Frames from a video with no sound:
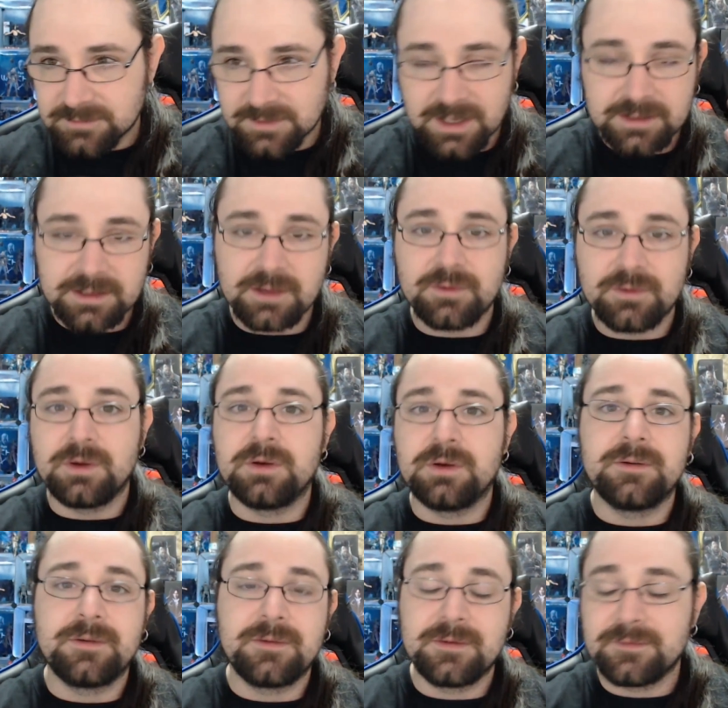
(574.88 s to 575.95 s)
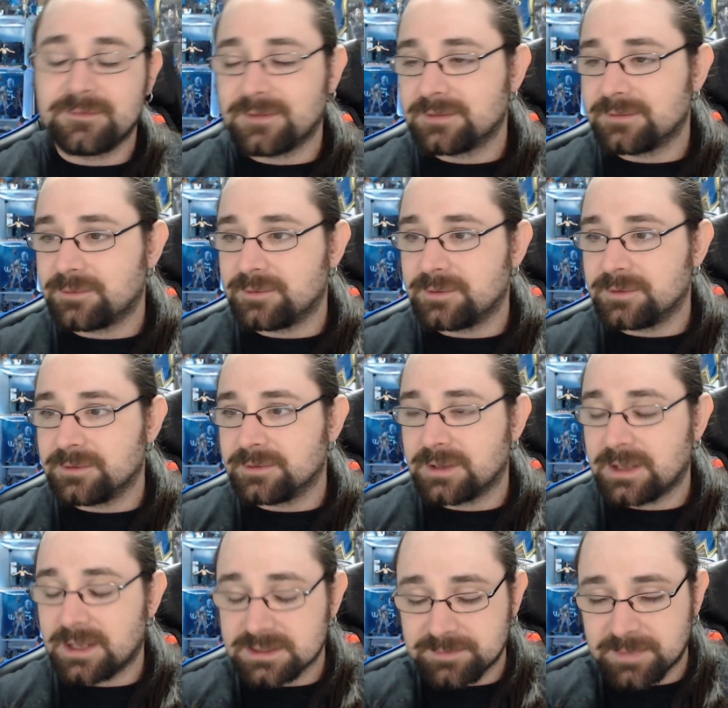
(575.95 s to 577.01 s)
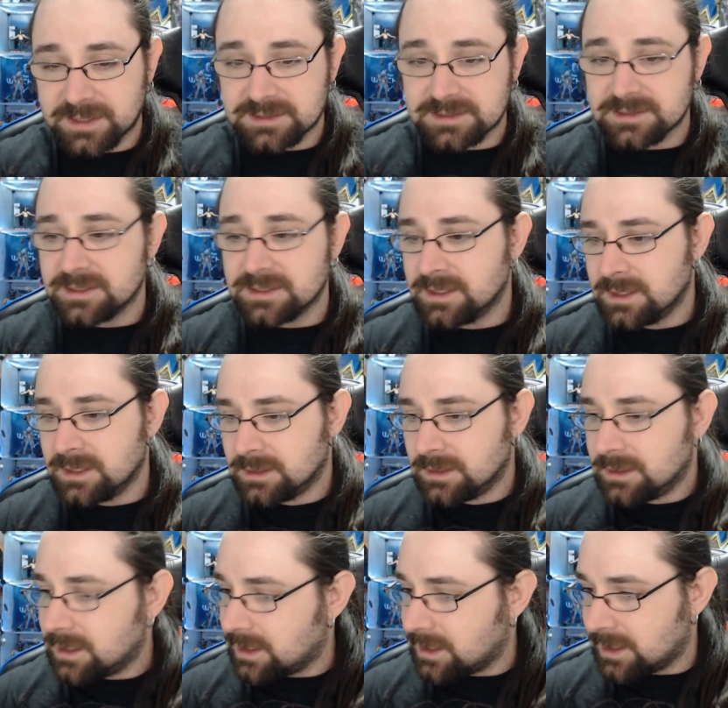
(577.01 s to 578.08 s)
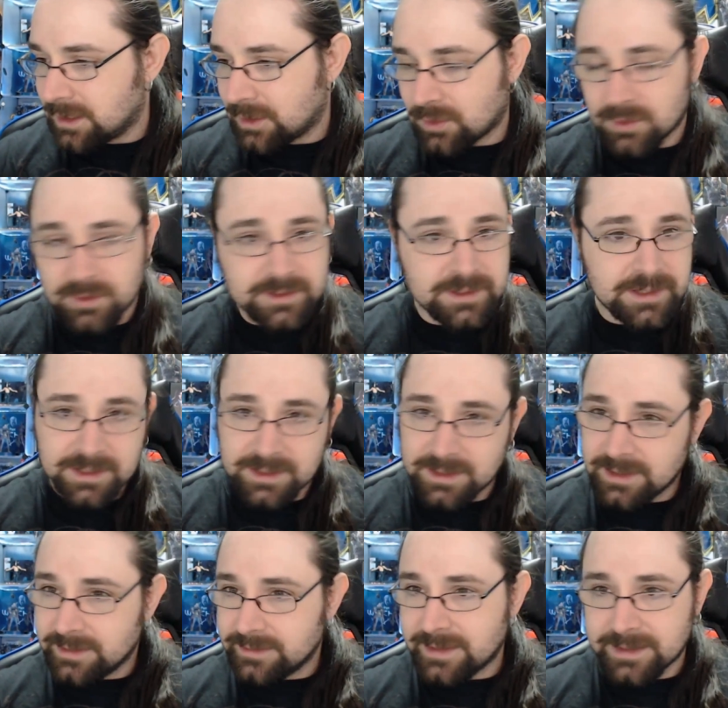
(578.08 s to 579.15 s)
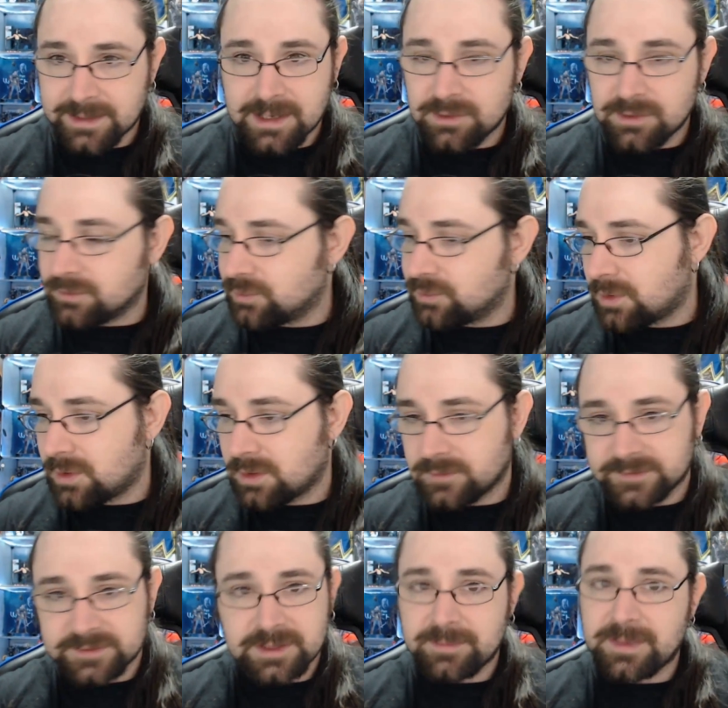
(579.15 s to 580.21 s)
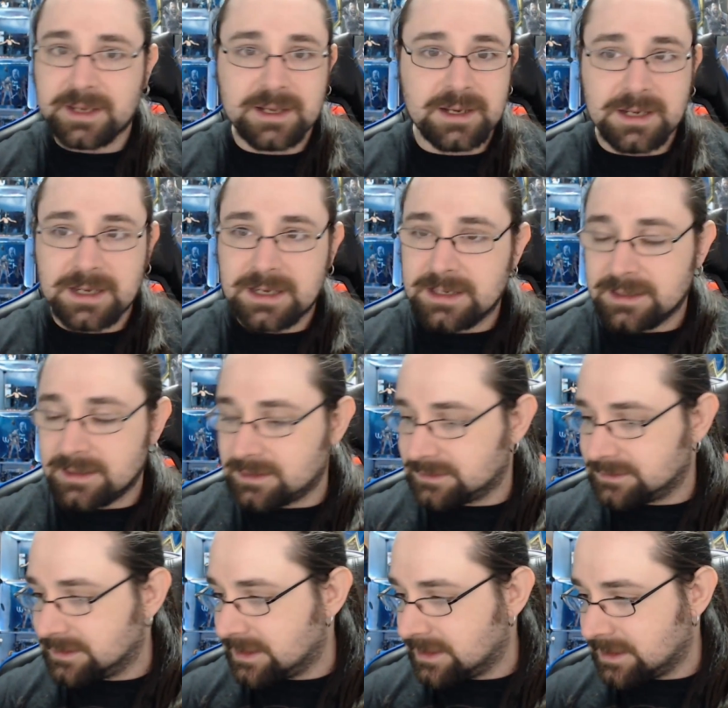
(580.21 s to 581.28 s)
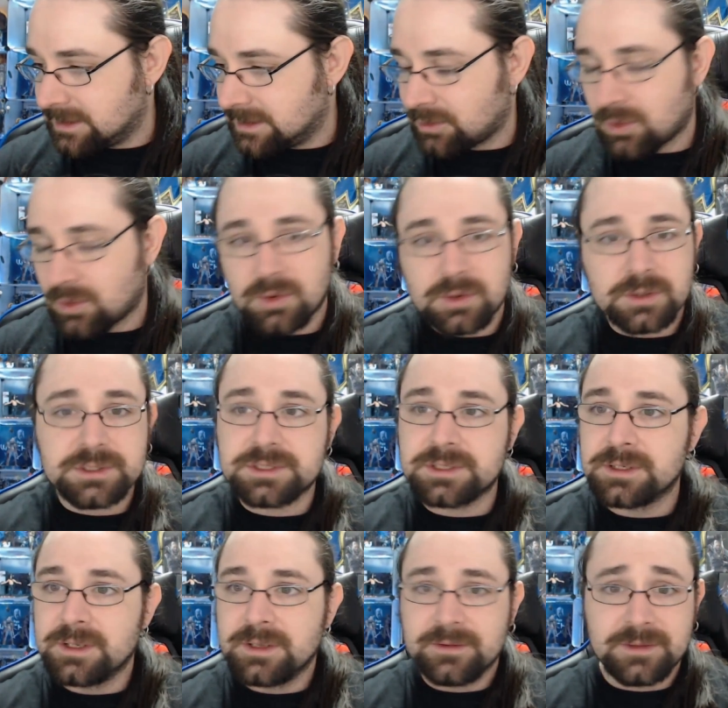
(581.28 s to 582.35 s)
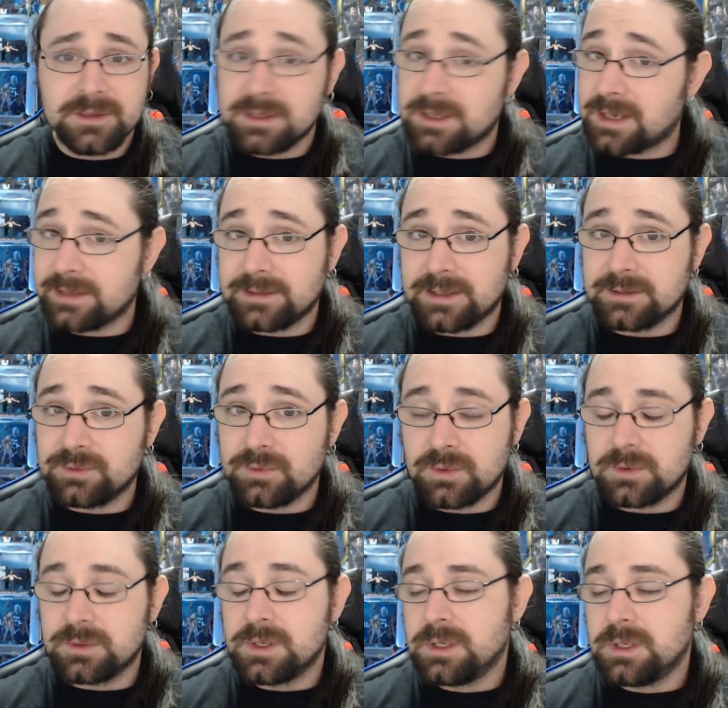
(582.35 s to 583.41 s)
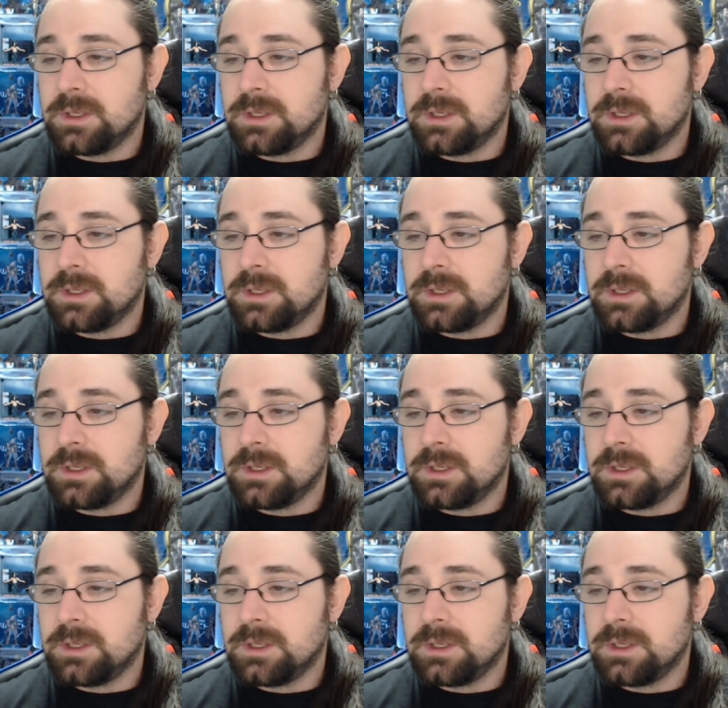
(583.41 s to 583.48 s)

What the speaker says: kind of aspects, or the Dark Iron Dwarfs, the Maggar Orcs, things like that, you know.